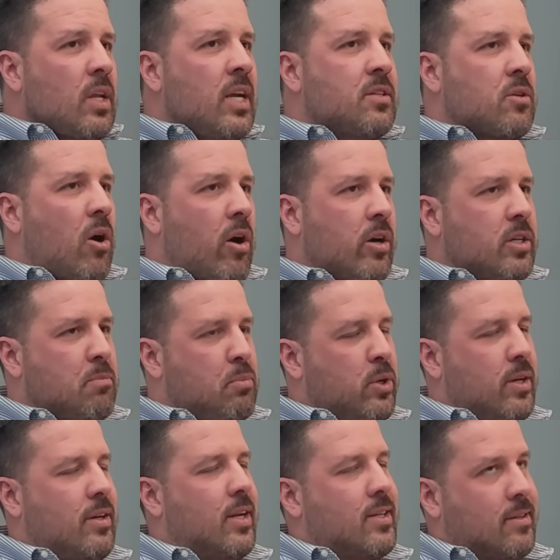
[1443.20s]
it's hard to
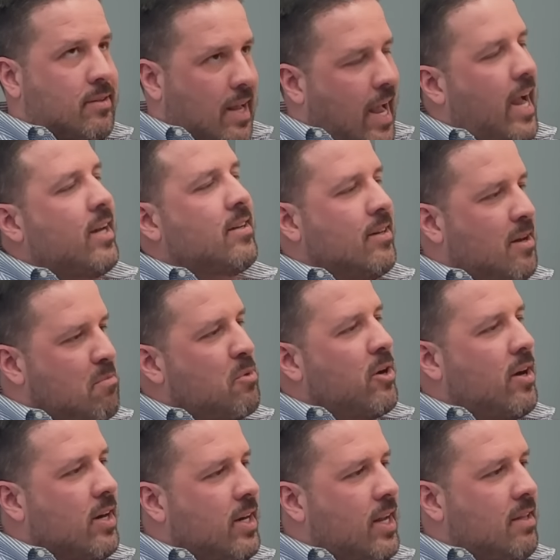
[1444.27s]
put an exact
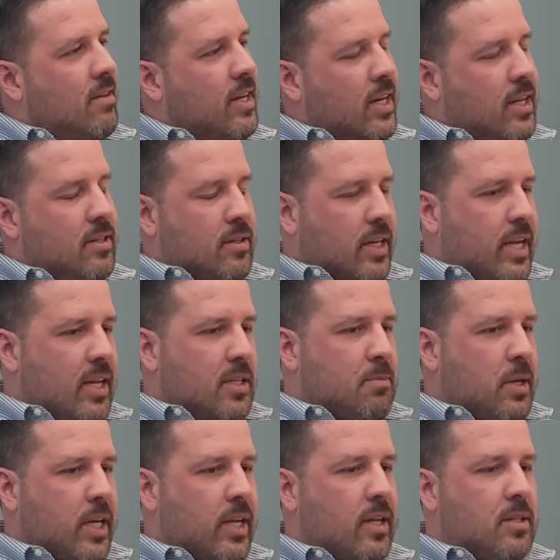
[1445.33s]
number on it. I think it is a
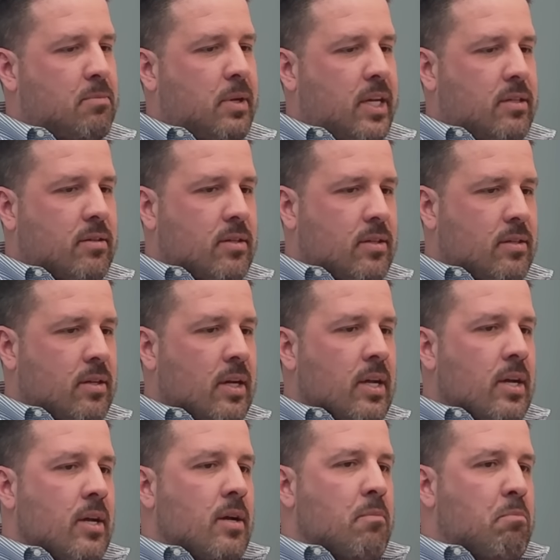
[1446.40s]
case-by-case basis.
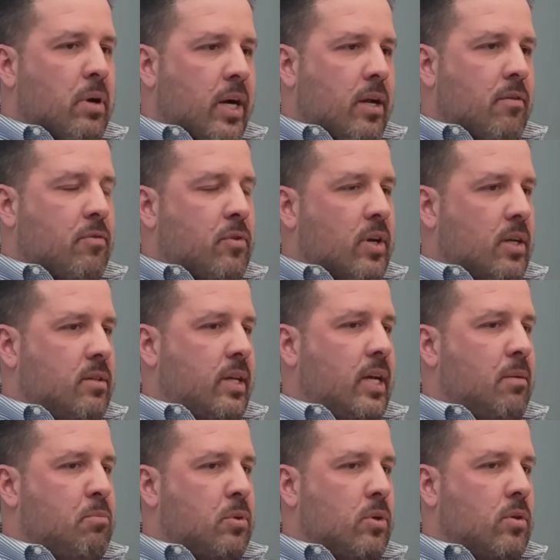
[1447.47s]
But for
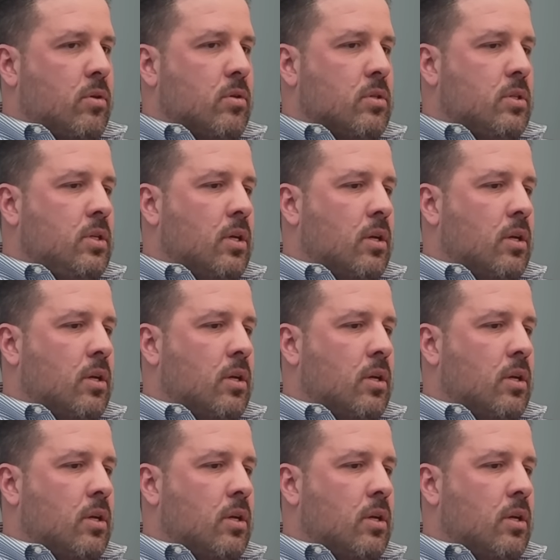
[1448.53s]
example,